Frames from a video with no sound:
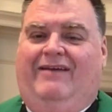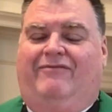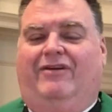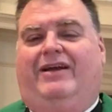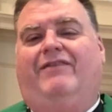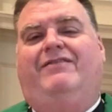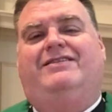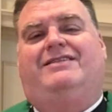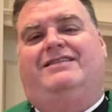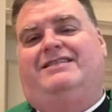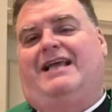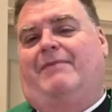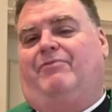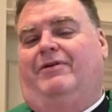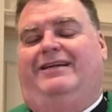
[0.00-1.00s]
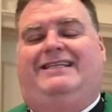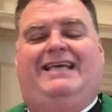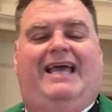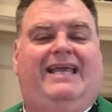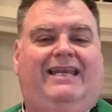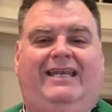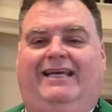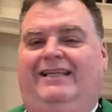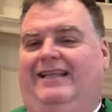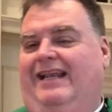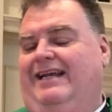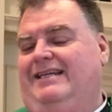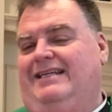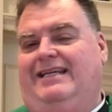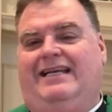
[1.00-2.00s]
Forgiveness is not pretending that
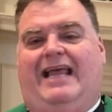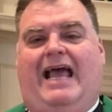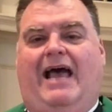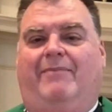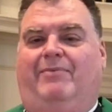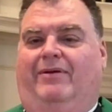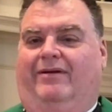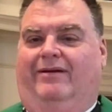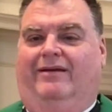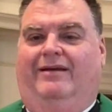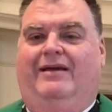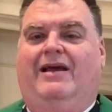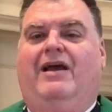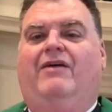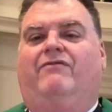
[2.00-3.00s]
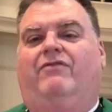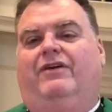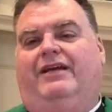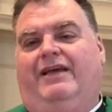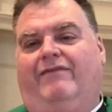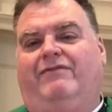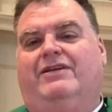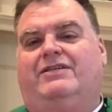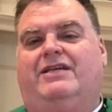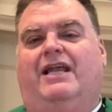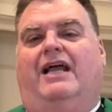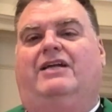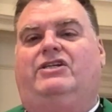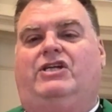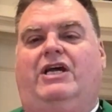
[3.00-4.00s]
it didn't happen. Forgiveness
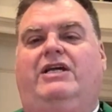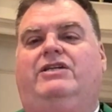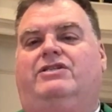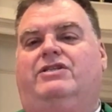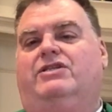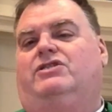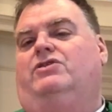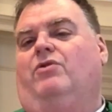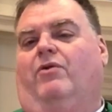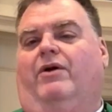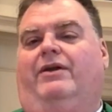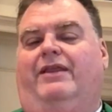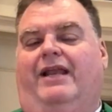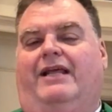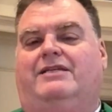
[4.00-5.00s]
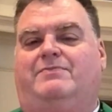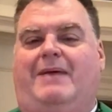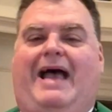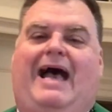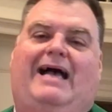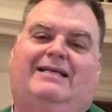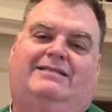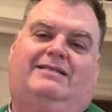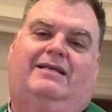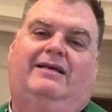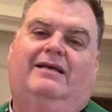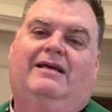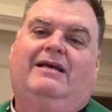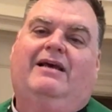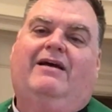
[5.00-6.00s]
cannot change the story that has passed.
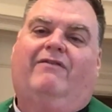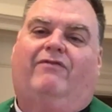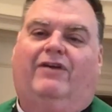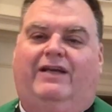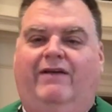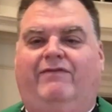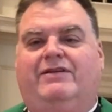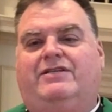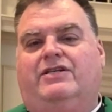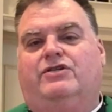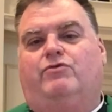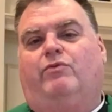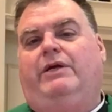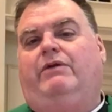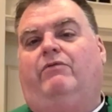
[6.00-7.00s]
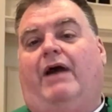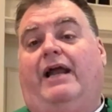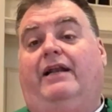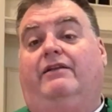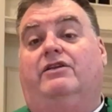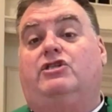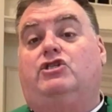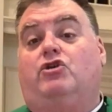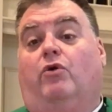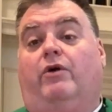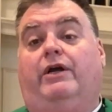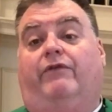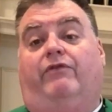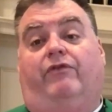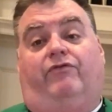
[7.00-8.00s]
Forgiveness is rewriting the
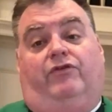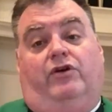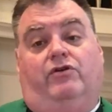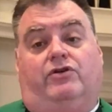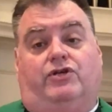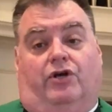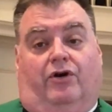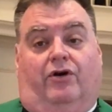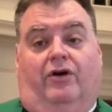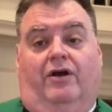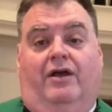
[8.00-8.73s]
story of the future.